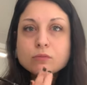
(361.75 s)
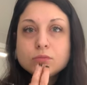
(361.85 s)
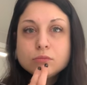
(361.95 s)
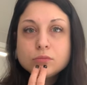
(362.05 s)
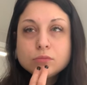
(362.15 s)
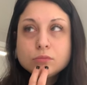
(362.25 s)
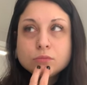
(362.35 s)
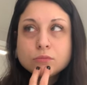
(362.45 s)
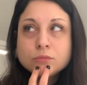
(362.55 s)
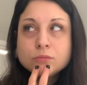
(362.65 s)

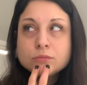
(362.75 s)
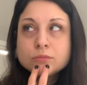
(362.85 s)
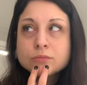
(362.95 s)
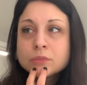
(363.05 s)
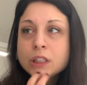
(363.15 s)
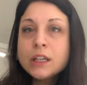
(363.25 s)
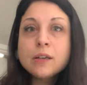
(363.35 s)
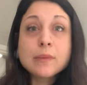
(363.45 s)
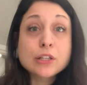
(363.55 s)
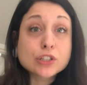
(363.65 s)
Hmm.
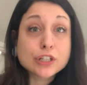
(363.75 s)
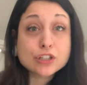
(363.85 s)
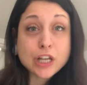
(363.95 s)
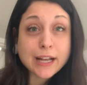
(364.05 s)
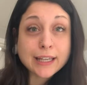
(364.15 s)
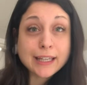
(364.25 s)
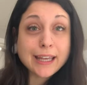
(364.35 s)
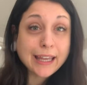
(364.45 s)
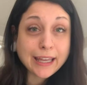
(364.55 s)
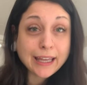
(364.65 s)
Make sure you're
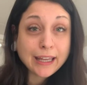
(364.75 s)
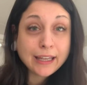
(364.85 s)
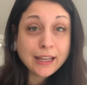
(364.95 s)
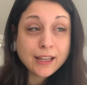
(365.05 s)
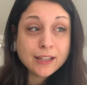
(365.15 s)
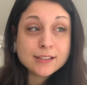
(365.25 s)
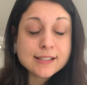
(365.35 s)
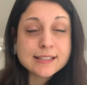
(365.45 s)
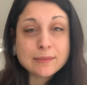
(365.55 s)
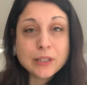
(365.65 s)
checking in
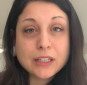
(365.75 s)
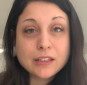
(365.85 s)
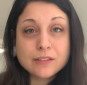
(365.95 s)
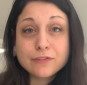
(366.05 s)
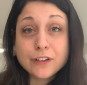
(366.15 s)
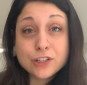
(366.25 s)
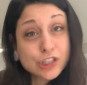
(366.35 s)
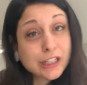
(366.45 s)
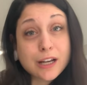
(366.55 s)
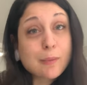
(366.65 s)
to see me
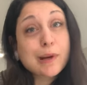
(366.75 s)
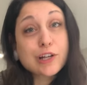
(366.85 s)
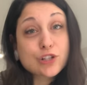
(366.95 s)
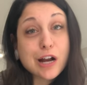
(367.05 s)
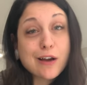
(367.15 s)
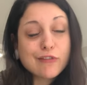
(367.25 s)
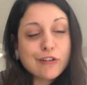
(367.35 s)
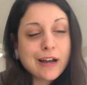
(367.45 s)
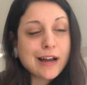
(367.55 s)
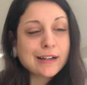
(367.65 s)
finishing up my
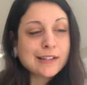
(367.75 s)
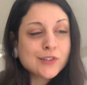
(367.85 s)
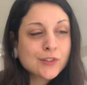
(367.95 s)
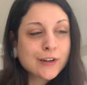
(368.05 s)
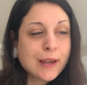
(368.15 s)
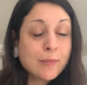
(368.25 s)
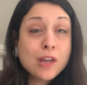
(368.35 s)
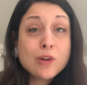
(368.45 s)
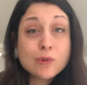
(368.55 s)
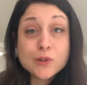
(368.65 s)
travel on Instagram.
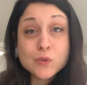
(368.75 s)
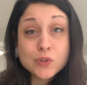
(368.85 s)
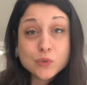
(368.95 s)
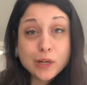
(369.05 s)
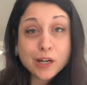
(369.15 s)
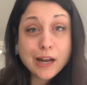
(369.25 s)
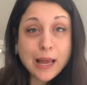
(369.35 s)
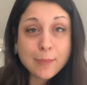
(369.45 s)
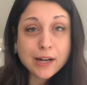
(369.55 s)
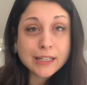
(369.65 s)
We're also on Twitter
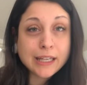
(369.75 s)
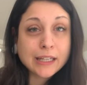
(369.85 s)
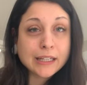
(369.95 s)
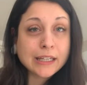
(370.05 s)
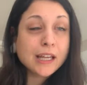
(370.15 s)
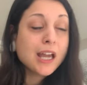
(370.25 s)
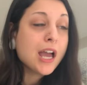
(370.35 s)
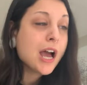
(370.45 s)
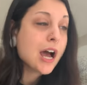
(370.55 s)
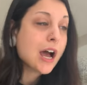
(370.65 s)
at Body Candy.
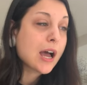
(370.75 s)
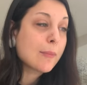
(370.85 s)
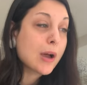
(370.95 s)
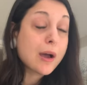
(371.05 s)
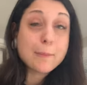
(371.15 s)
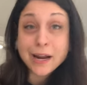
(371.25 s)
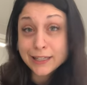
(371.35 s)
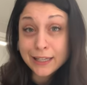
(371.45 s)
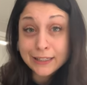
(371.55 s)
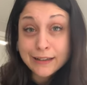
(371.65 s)
Um,
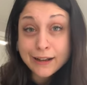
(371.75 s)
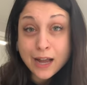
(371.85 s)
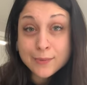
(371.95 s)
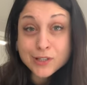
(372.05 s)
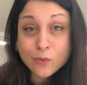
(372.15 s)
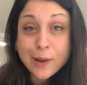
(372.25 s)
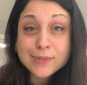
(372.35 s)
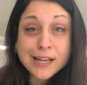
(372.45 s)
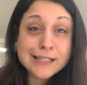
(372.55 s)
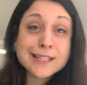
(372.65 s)
bodycandy.com is our
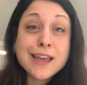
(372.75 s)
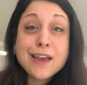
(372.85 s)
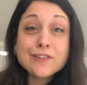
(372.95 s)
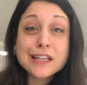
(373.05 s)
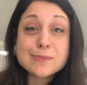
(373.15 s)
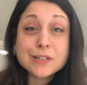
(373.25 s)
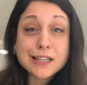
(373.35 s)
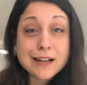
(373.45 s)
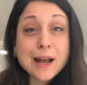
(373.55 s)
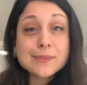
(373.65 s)
website.
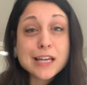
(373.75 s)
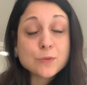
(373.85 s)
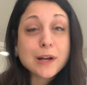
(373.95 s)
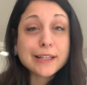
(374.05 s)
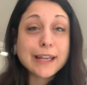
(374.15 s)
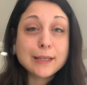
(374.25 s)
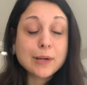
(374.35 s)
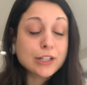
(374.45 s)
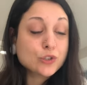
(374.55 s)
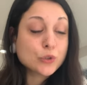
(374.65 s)
Facebook.com slash bodycandy
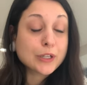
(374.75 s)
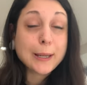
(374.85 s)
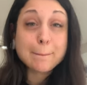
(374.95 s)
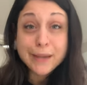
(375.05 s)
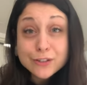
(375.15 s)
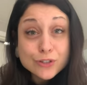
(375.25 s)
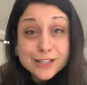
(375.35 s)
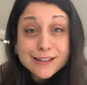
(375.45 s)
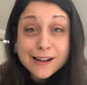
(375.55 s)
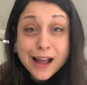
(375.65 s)
body jewelry.
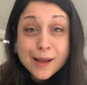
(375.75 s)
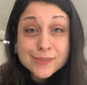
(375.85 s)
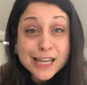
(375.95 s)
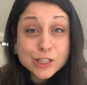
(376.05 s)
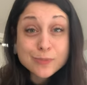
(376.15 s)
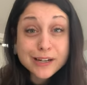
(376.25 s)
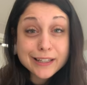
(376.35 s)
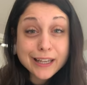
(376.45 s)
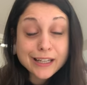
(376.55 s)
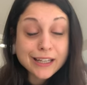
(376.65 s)
Pinterest.com slash
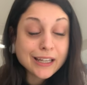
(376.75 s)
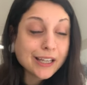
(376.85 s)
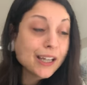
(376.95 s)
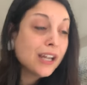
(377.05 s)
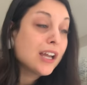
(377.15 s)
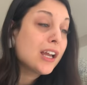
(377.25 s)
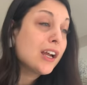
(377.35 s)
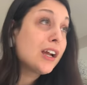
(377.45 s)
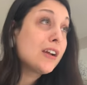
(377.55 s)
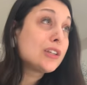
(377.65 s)
bodycandy.
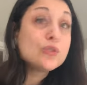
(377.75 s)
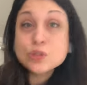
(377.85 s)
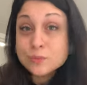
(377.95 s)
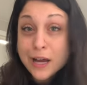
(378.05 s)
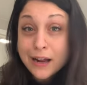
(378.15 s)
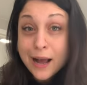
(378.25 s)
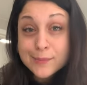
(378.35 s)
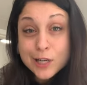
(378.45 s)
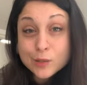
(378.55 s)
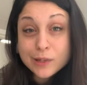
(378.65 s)

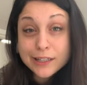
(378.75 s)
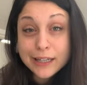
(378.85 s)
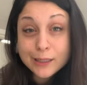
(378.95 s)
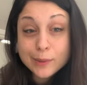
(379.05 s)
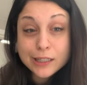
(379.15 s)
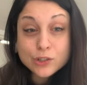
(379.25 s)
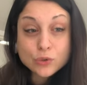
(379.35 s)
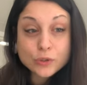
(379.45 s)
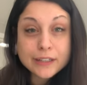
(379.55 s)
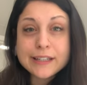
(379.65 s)
YouTube.com slash bodycandy body
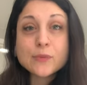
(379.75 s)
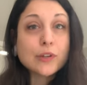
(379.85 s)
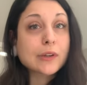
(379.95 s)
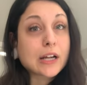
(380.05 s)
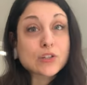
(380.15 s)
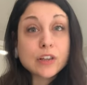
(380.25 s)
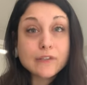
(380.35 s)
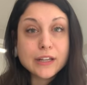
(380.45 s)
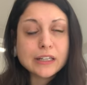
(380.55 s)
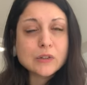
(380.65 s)
jewelry is where you can catch all the
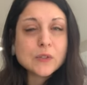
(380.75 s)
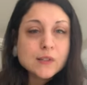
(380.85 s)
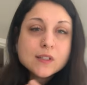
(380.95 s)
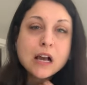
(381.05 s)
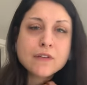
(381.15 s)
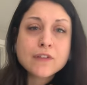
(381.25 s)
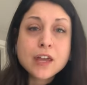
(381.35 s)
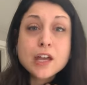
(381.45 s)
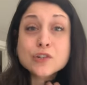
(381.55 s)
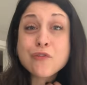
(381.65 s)
videos and stuff.
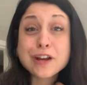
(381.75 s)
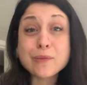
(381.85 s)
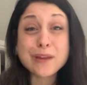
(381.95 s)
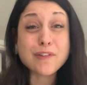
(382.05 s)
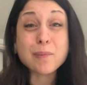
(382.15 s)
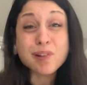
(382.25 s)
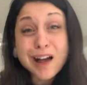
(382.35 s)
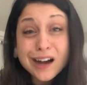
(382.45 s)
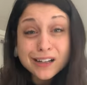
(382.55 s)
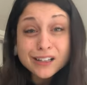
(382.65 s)
Don't forget we have a
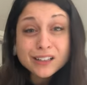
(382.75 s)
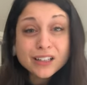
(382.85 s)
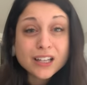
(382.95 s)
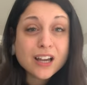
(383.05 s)
blog.